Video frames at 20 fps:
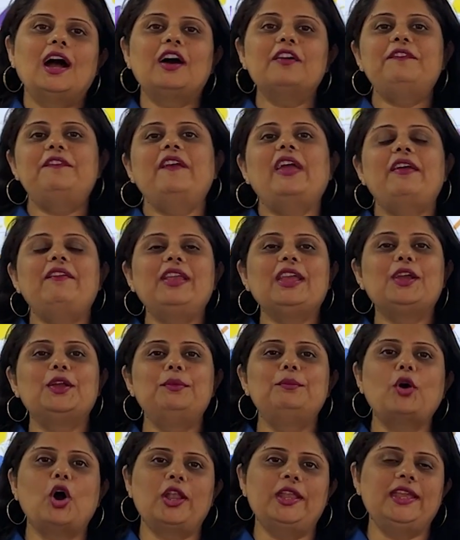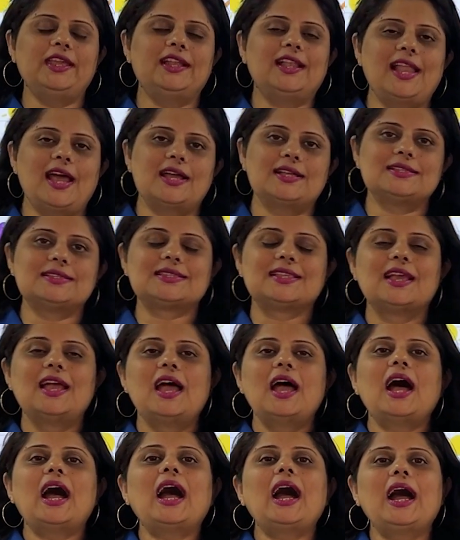A very good morning, class.
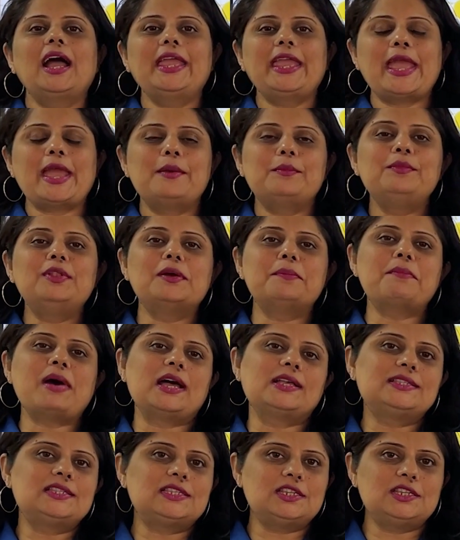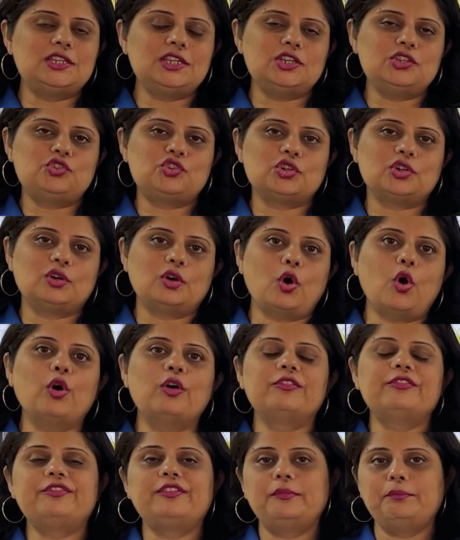I am the master teacher
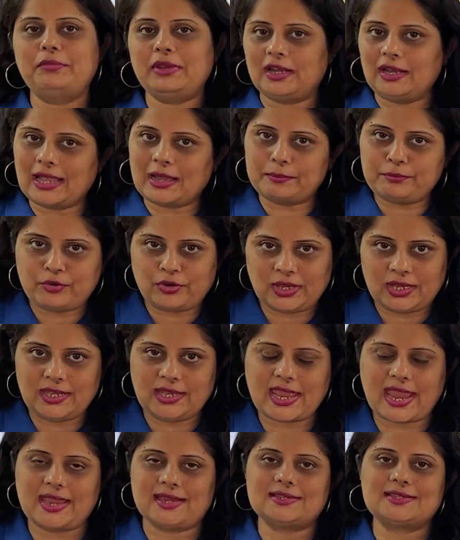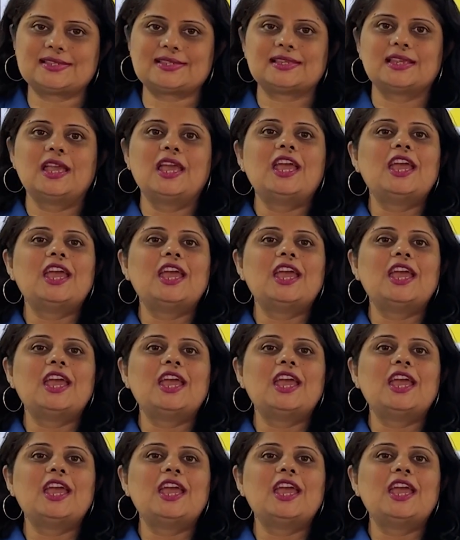of Birla Brainiacs.